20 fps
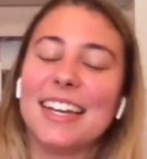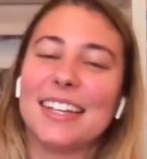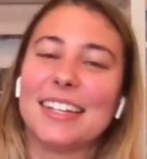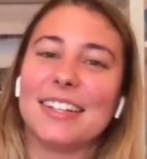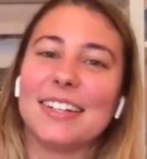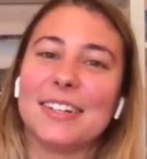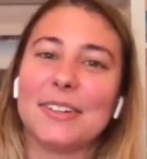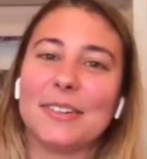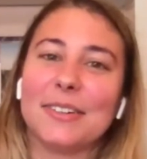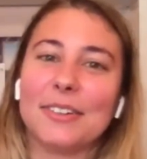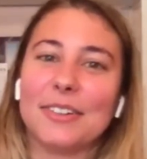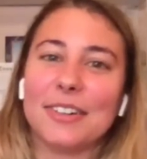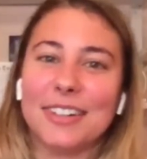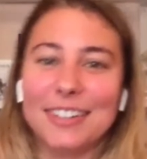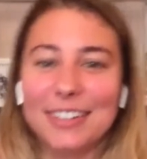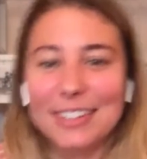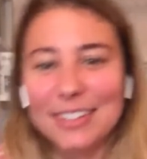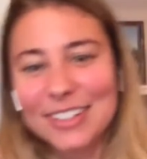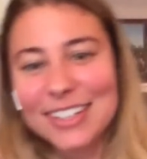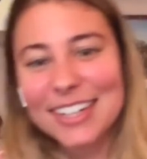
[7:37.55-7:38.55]
you know
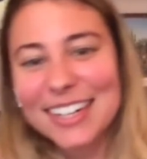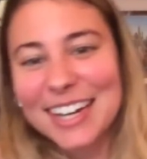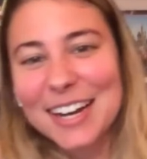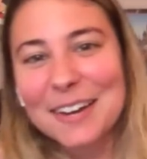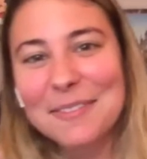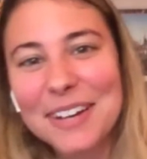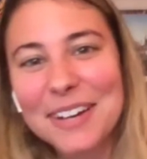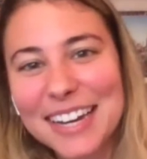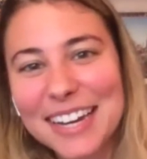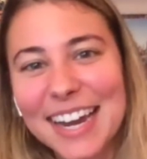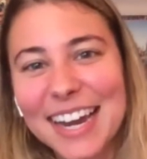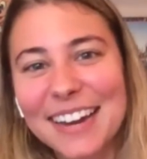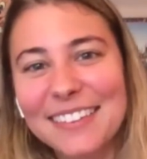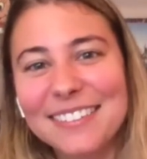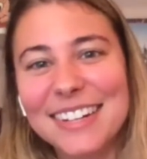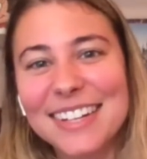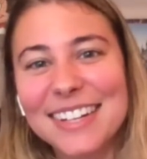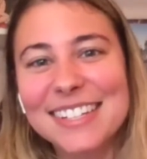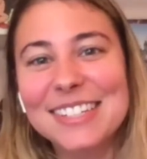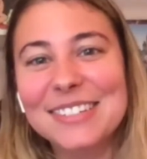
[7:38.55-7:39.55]
you're gonna come on
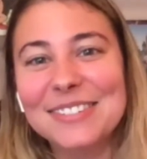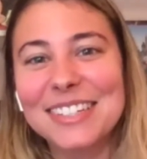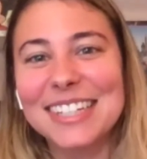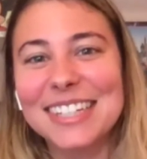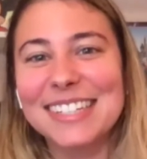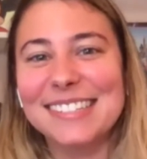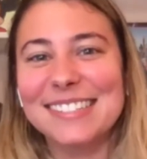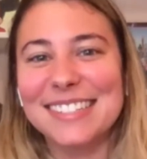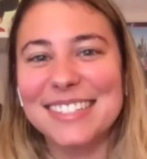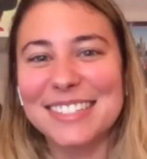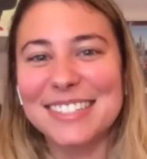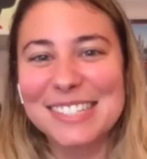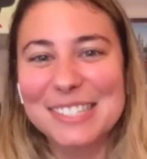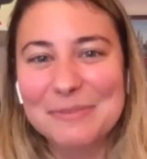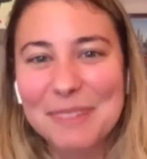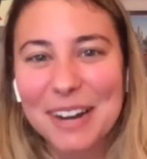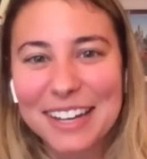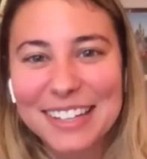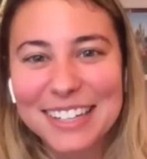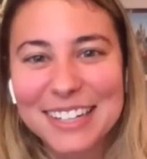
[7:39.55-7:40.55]
camera so we can see your
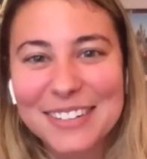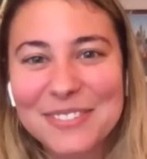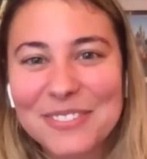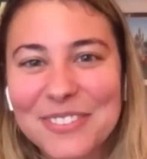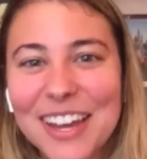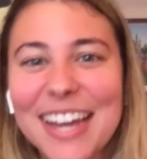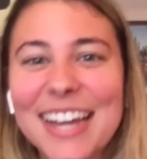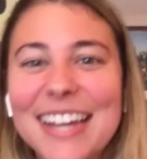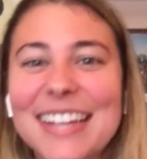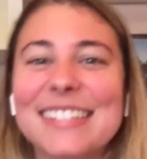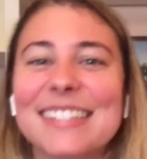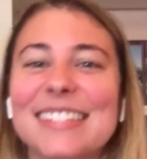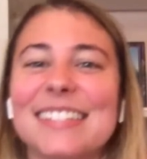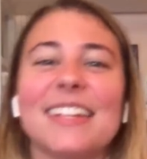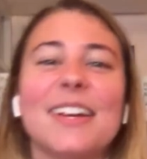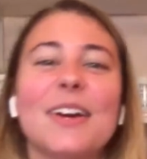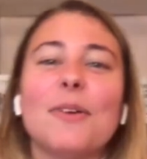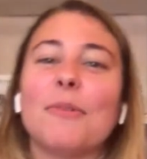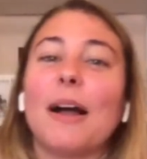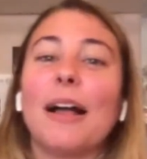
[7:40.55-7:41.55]
smiling face and
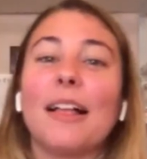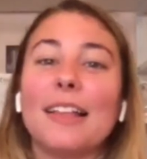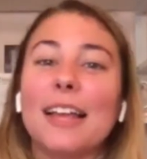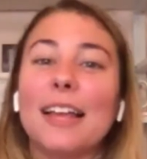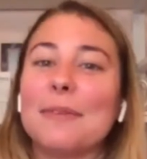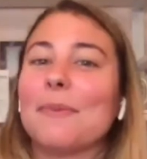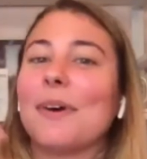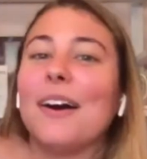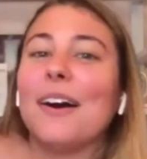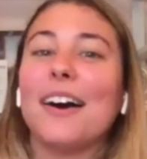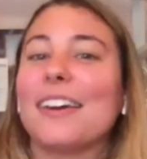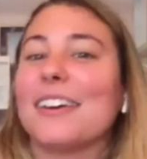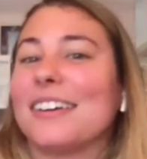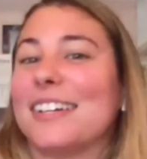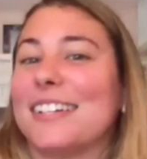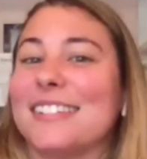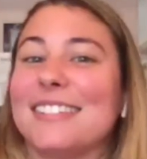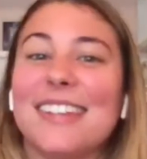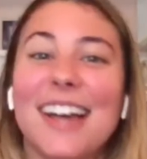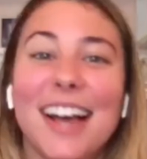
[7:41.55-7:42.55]
while i'm honored
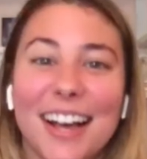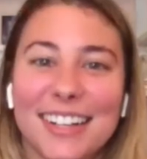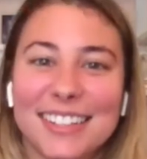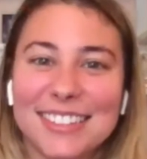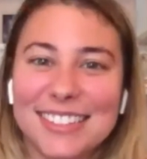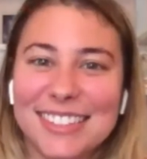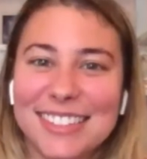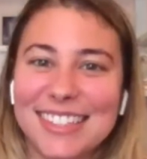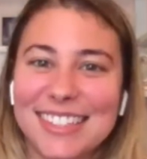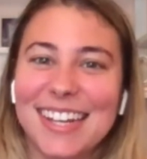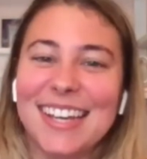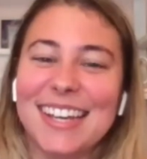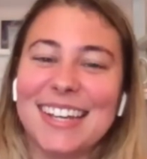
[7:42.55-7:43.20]
and touched